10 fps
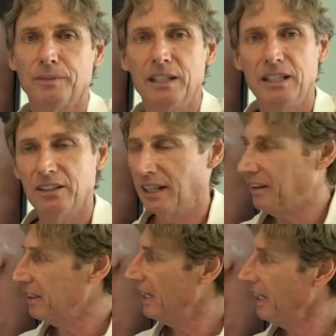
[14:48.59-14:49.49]
here
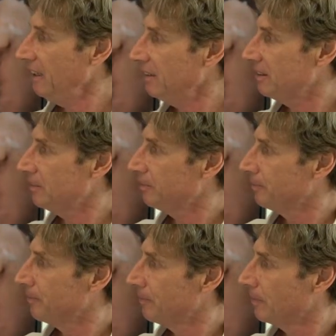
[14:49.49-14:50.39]
another case.
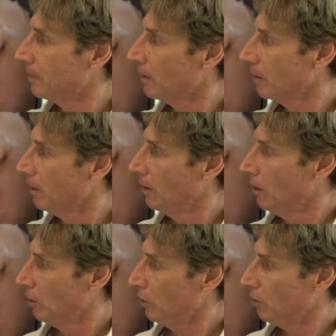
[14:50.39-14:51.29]

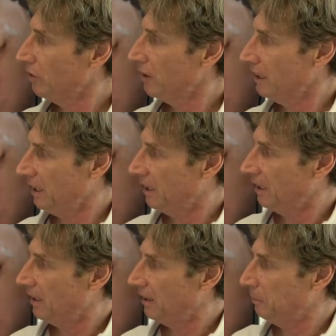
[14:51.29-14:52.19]
You see
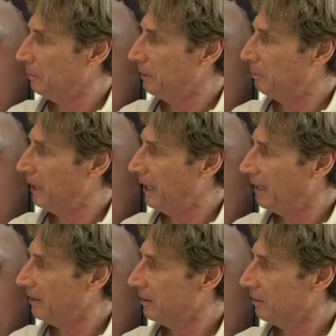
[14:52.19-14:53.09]
the
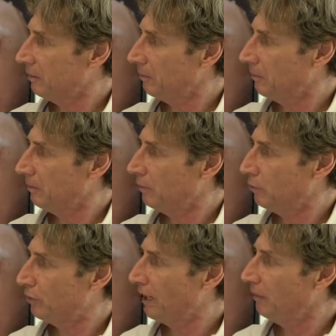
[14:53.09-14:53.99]
prepared
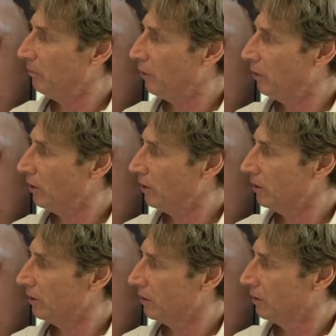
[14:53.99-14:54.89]

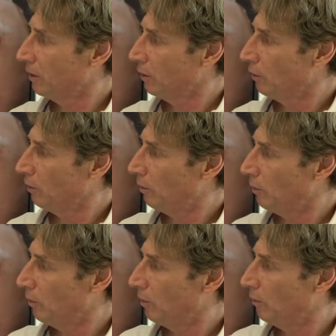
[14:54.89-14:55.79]
framework
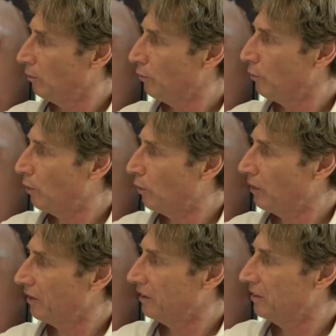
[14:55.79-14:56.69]

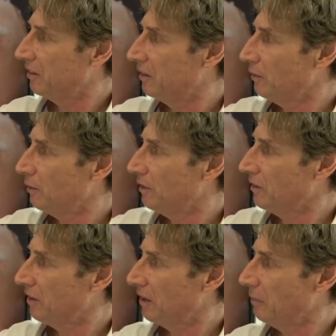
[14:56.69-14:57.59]
for the
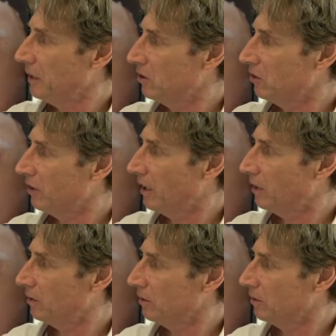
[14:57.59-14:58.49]
ceramic
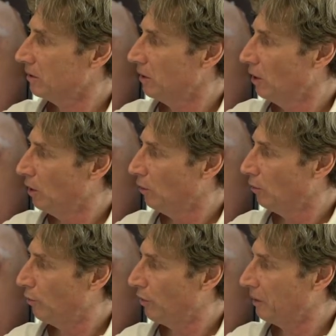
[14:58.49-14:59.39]
crowns
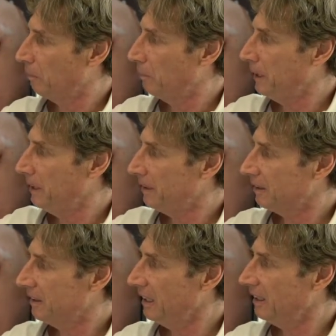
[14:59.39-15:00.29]
for the pink
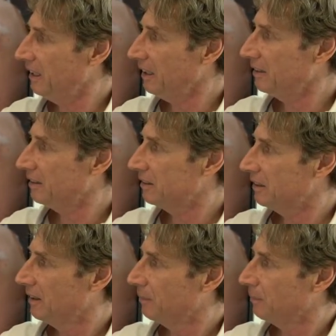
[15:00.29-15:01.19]
aesthetics,
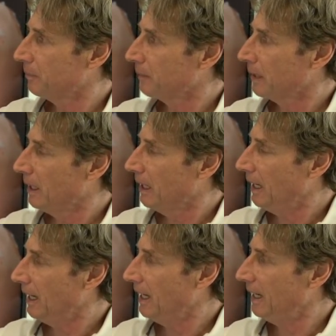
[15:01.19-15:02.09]

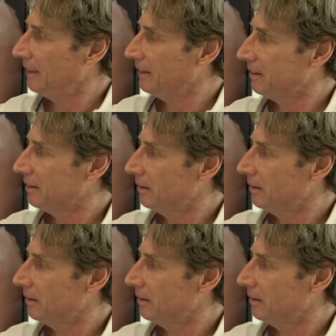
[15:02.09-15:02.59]
and